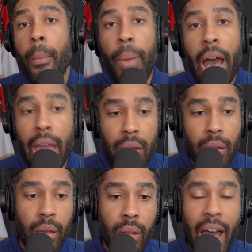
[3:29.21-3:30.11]
But
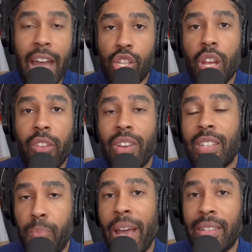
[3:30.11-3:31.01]
I should have
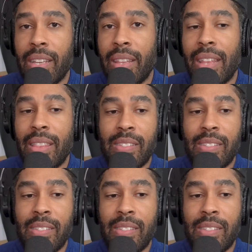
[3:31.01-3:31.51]
expected that